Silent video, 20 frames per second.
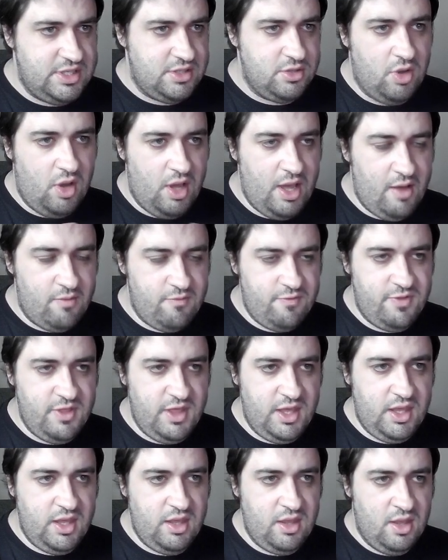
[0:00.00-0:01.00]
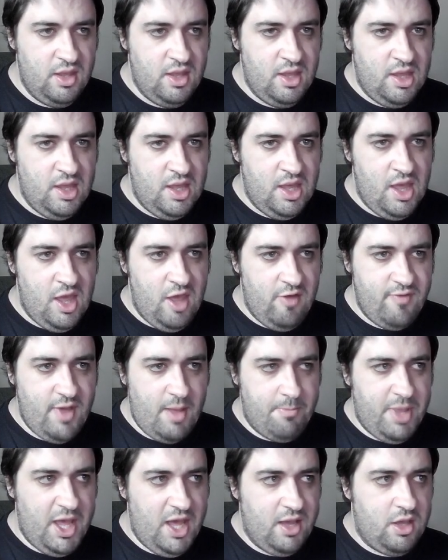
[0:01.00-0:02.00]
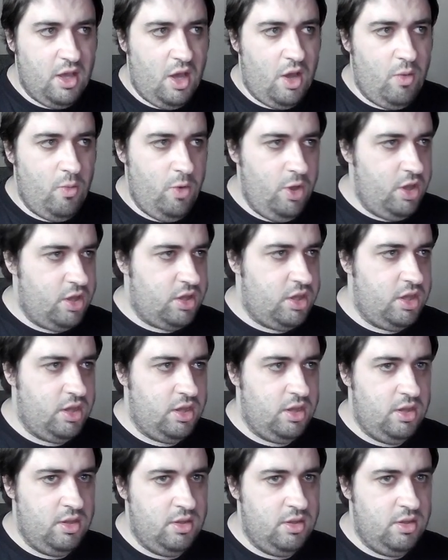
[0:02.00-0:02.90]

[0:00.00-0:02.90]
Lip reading: did not have the event pack artwork.